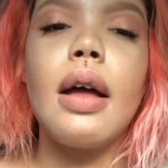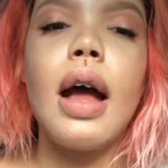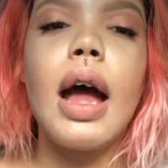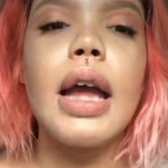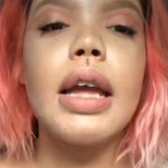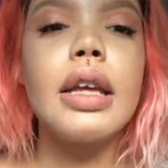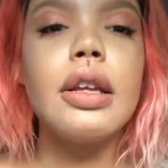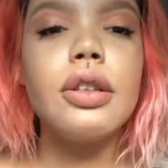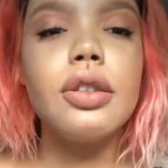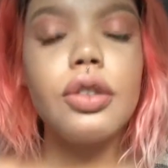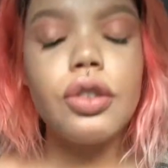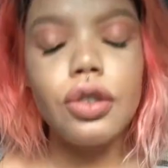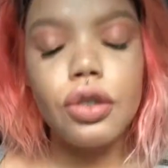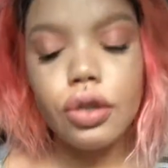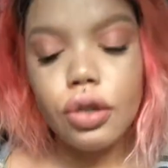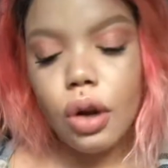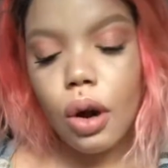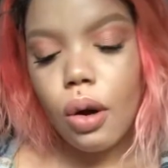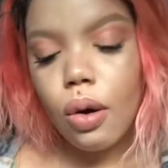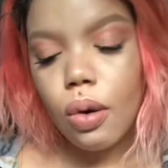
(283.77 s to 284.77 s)
I can
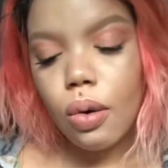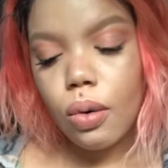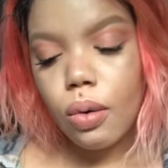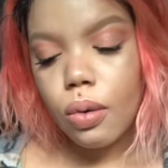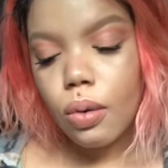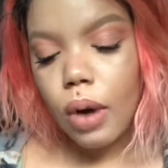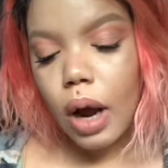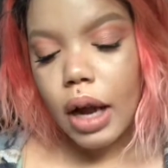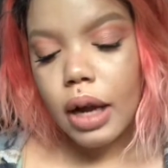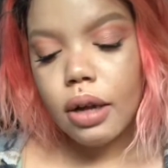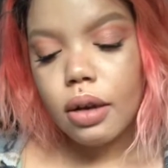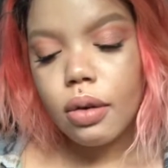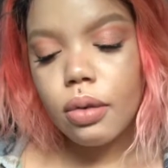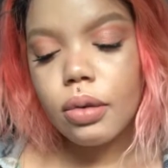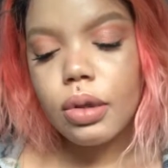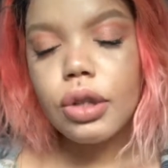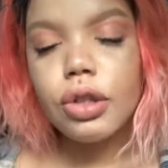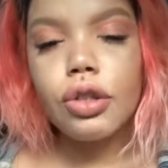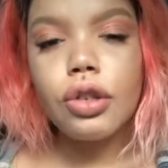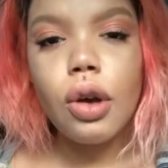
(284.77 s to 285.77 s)

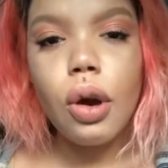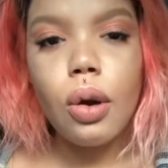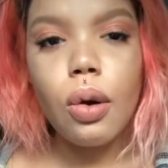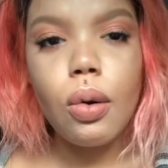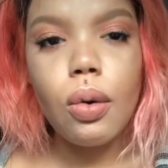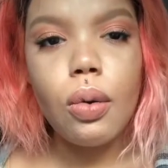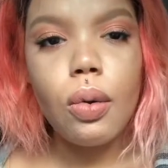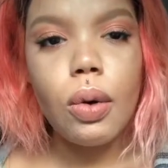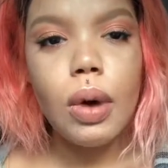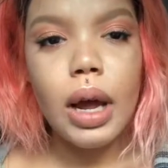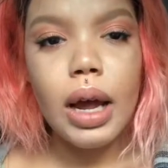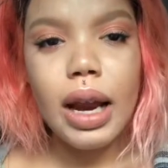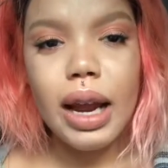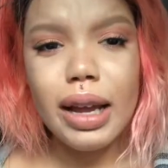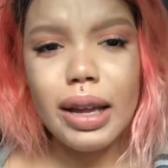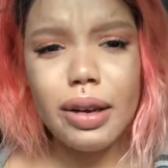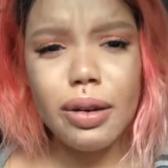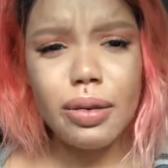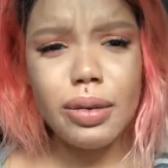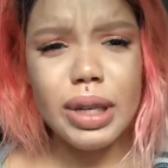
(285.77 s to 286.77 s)
only show and I
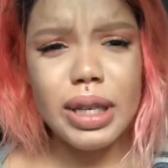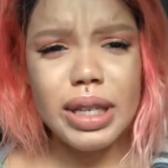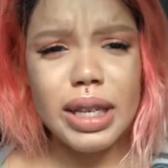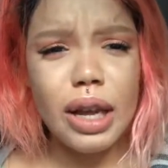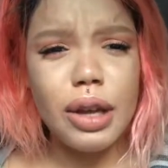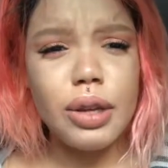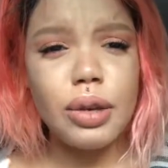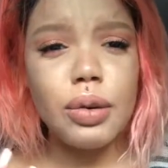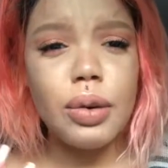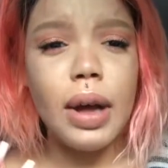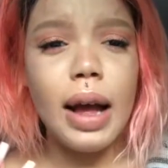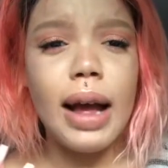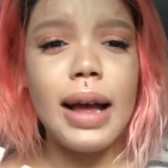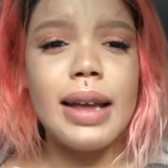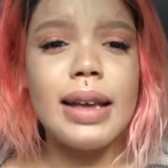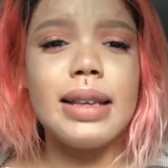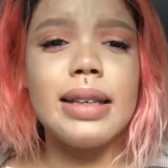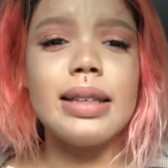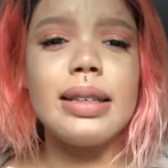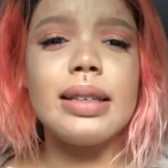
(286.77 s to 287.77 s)
can only tell you
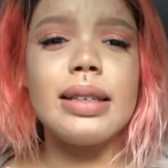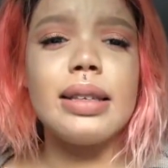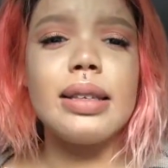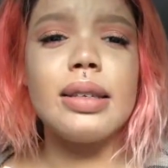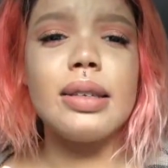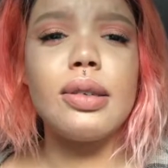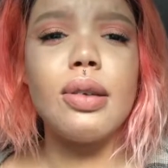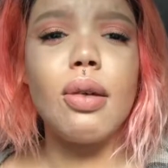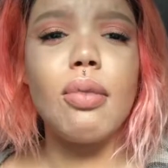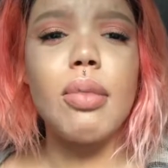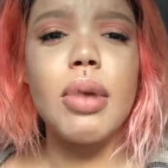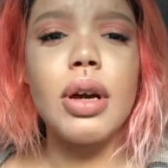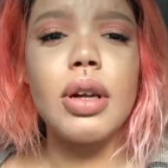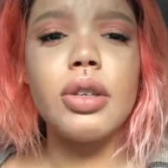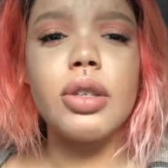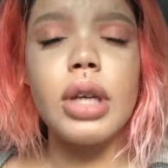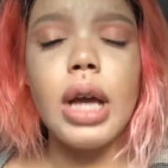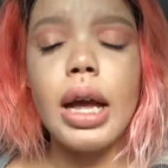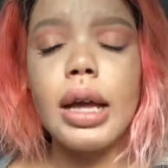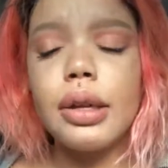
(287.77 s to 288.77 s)
guys so
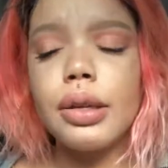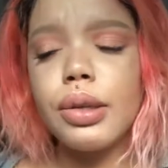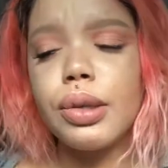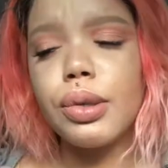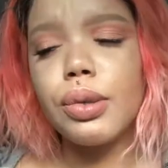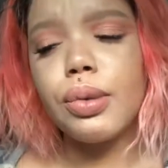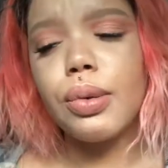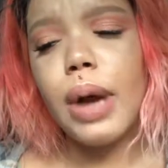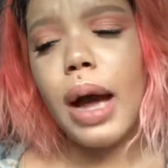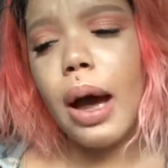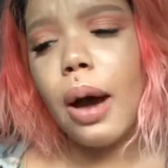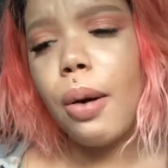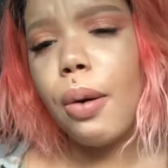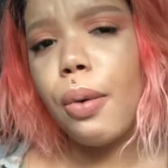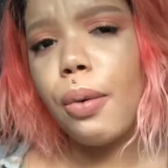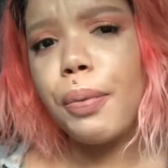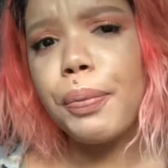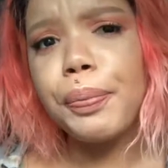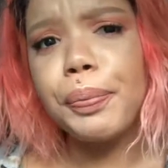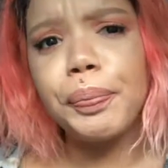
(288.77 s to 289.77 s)
much as to
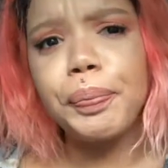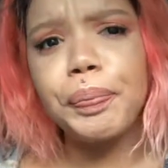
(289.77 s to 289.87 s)
how